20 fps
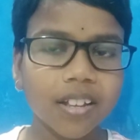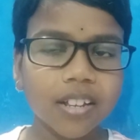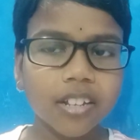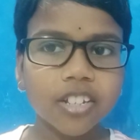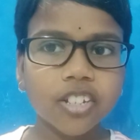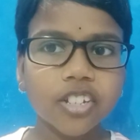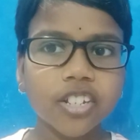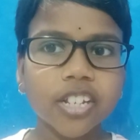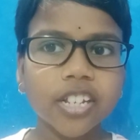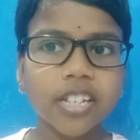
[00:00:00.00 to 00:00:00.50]

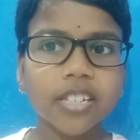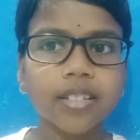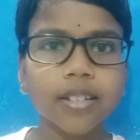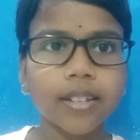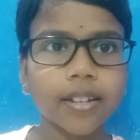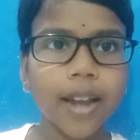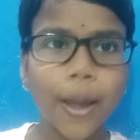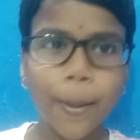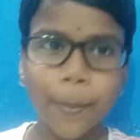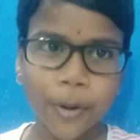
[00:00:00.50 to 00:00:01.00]
She is
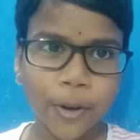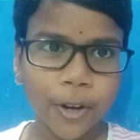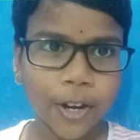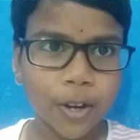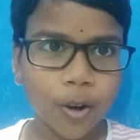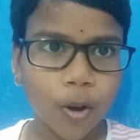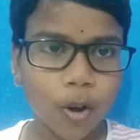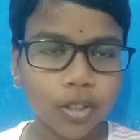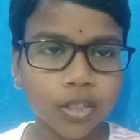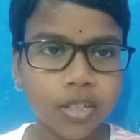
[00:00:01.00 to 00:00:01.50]
an
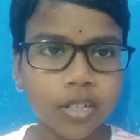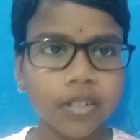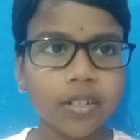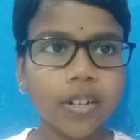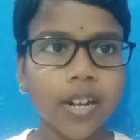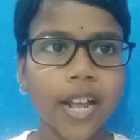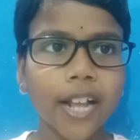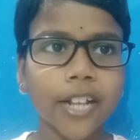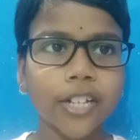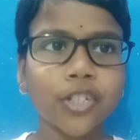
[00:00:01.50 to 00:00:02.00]
American author
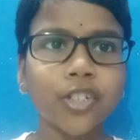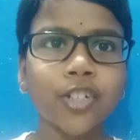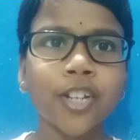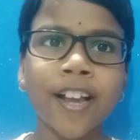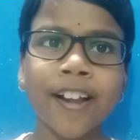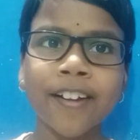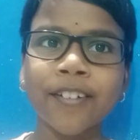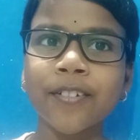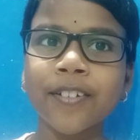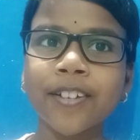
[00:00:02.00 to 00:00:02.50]
and she
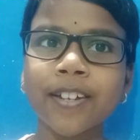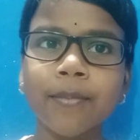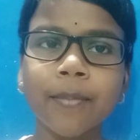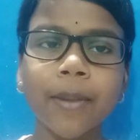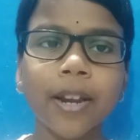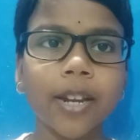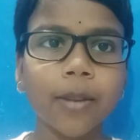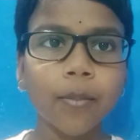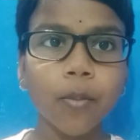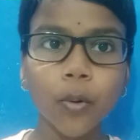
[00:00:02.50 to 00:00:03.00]
had written
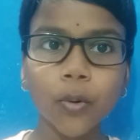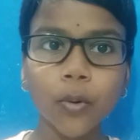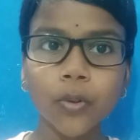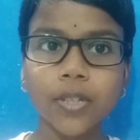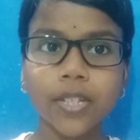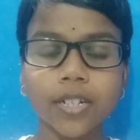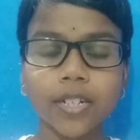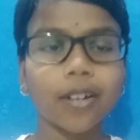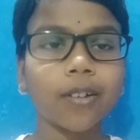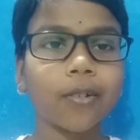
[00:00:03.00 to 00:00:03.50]
many books
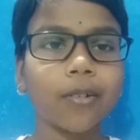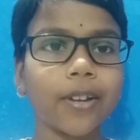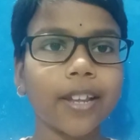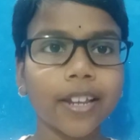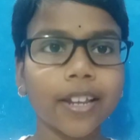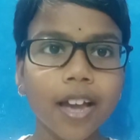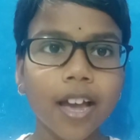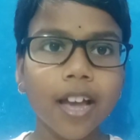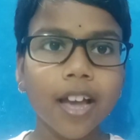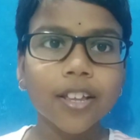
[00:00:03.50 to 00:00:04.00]
including